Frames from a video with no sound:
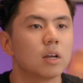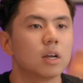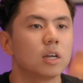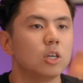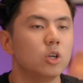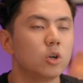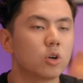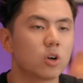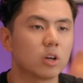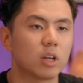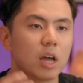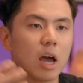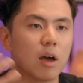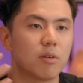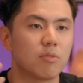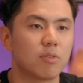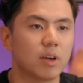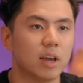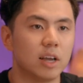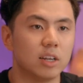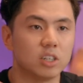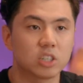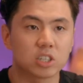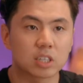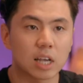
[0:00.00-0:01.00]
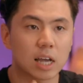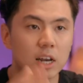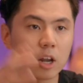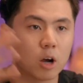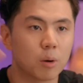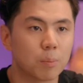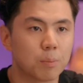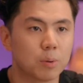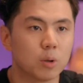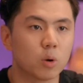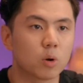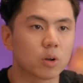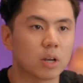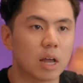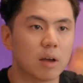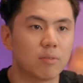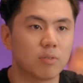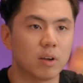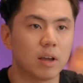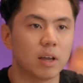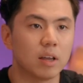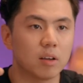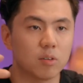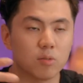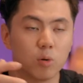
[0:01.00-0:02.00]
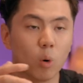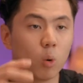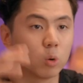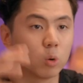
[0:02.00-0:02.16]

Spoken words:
You could have a setup, you could have a whole